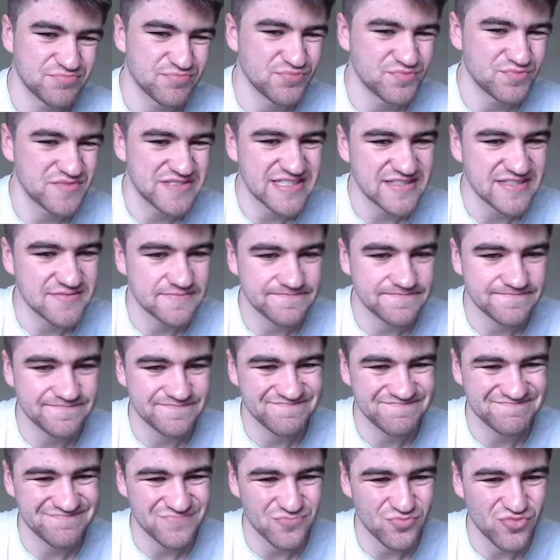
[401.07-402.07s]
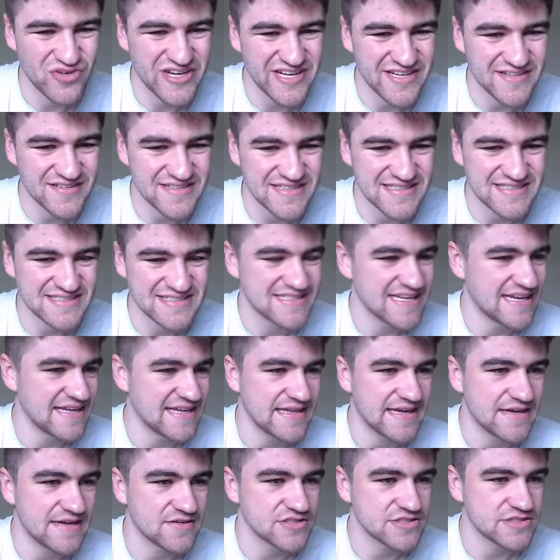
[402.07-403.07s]
didn't really
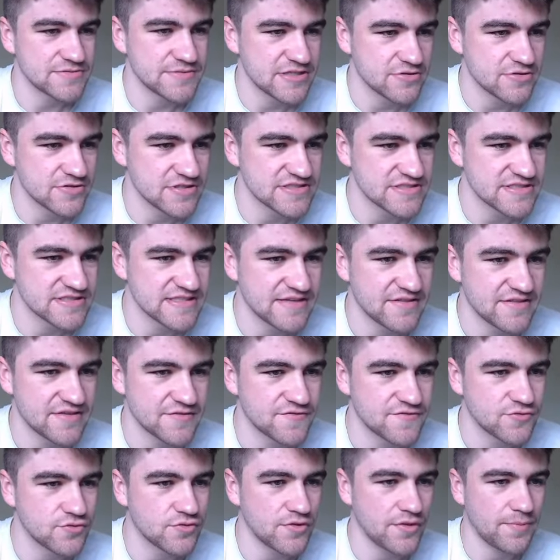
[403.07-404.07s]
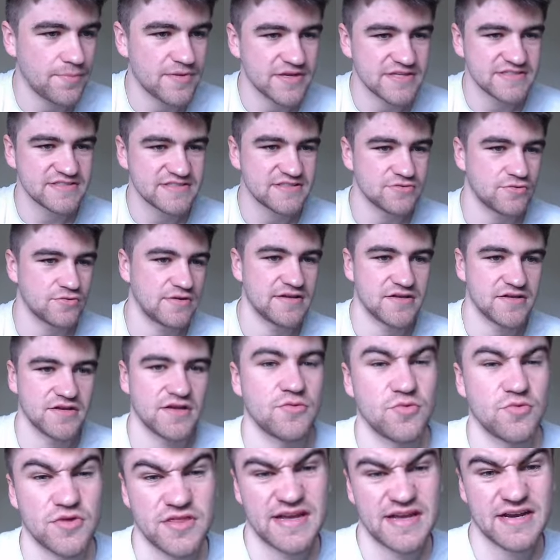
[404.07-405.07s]
stand out, to be honest, in the fourth, but he still ended
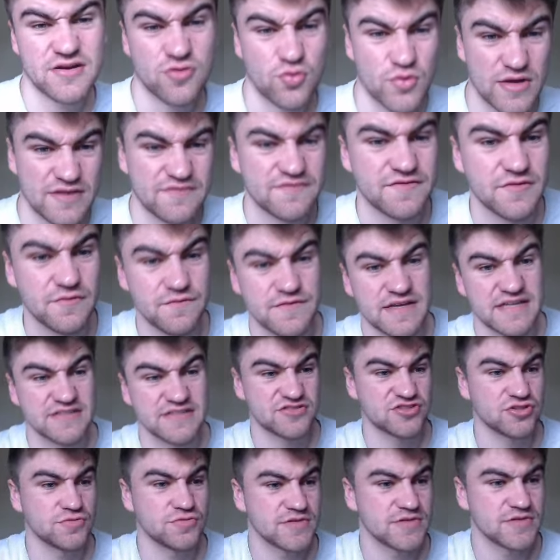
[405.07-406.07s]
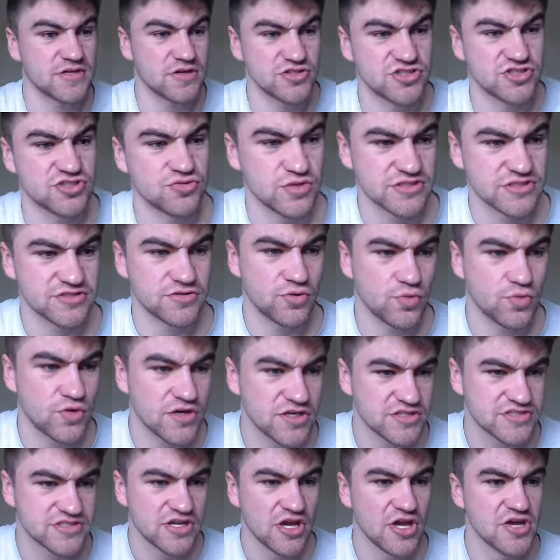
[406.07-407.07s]
up with like a 115 Supercoach, so it wasn't the
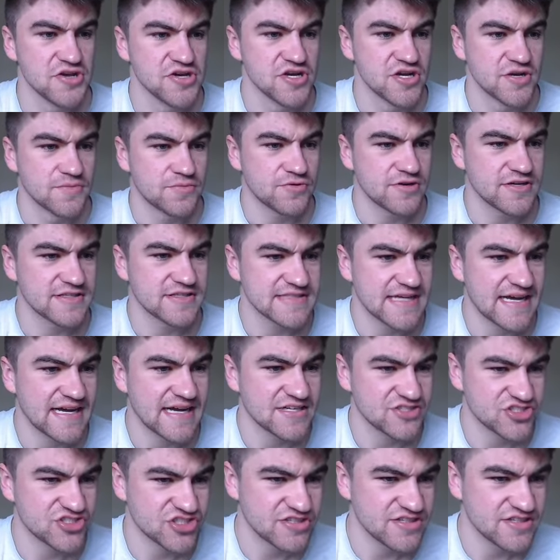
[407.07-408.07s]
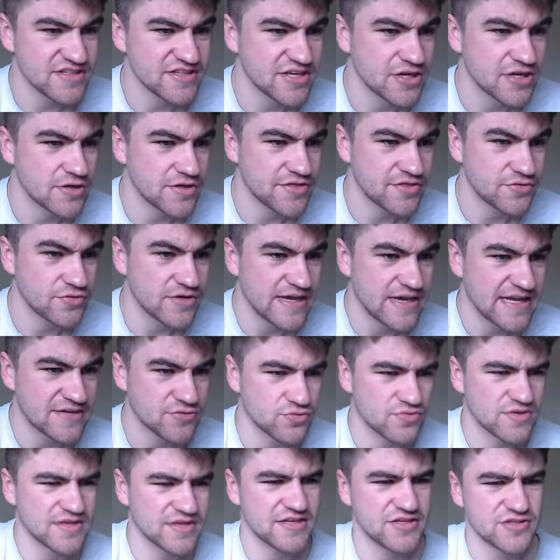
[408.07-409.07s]
worst. Briggs, Ash, Cornelio, I thought had a
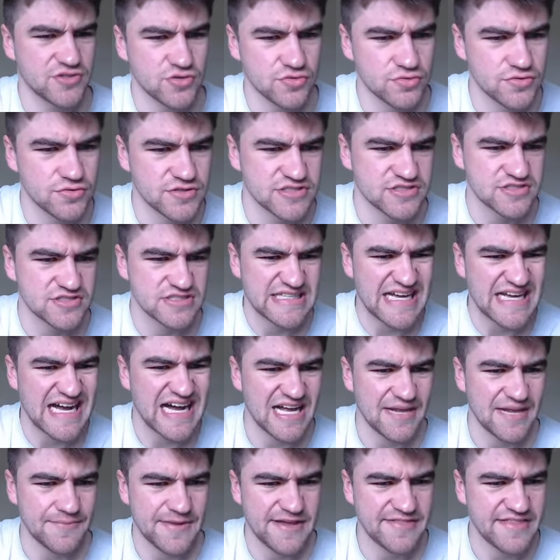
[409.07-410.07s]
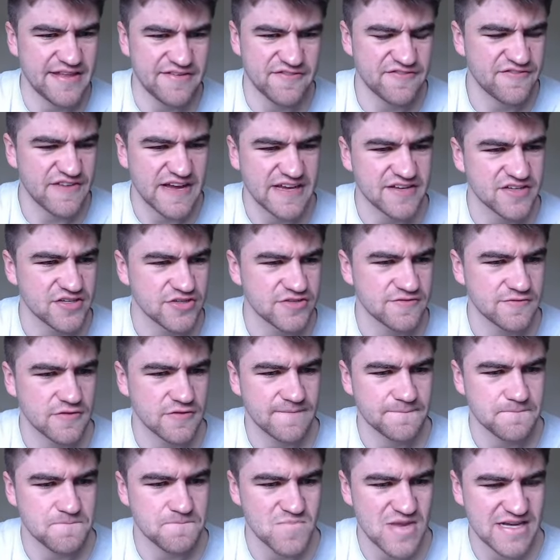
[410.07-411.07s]
really good start and then faded
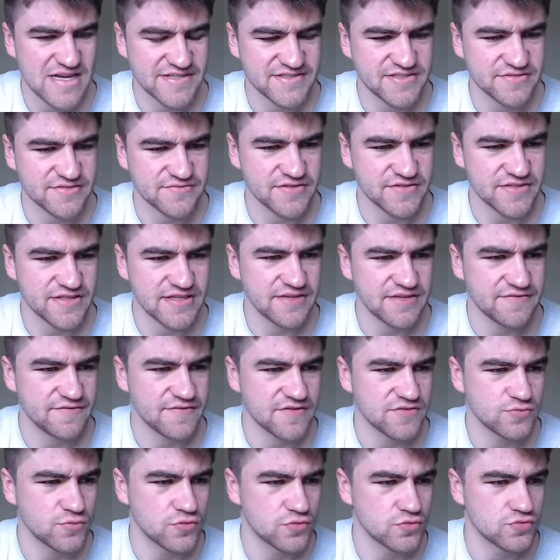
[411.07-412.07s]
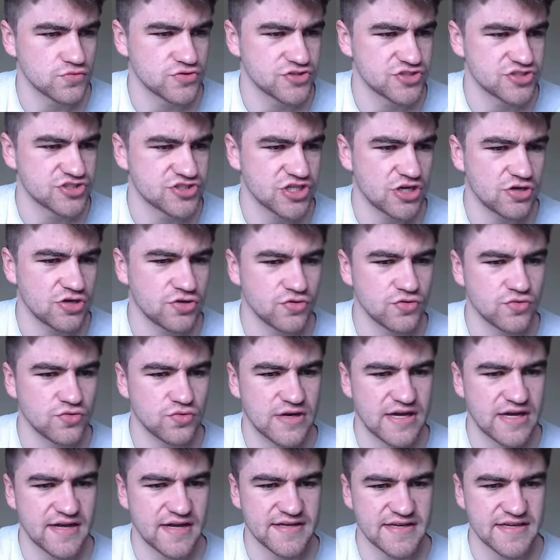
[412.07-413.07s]
massively, if it will
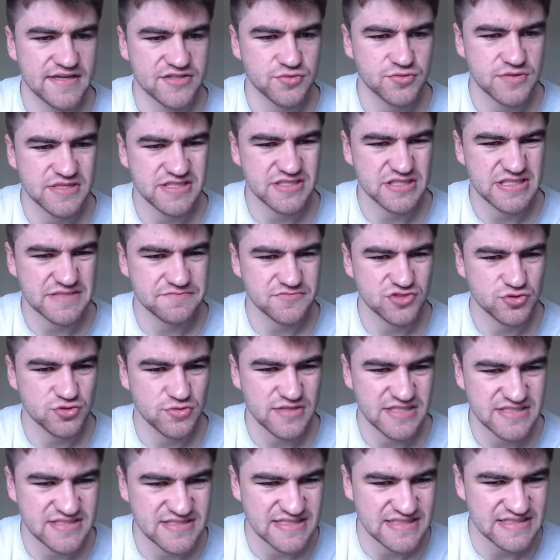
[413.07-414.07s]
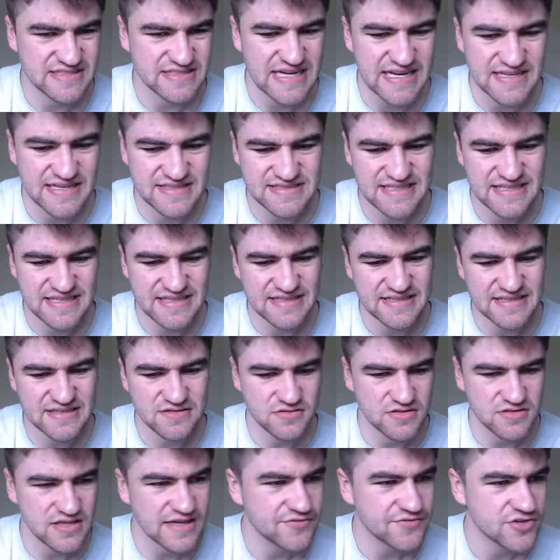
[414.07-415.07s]
show. Yeah, 27, 26, 18, and
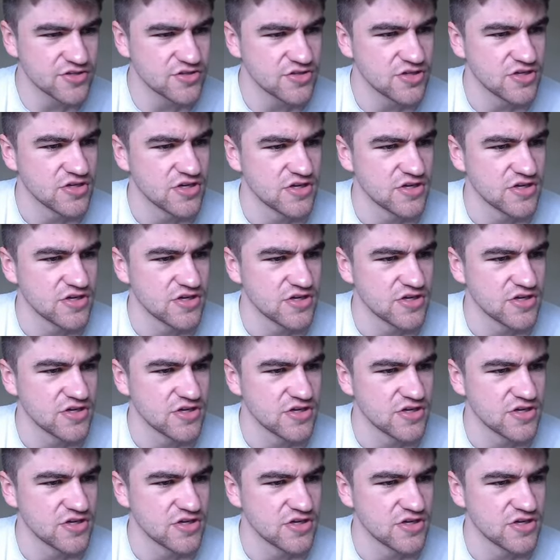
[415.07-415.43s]
11.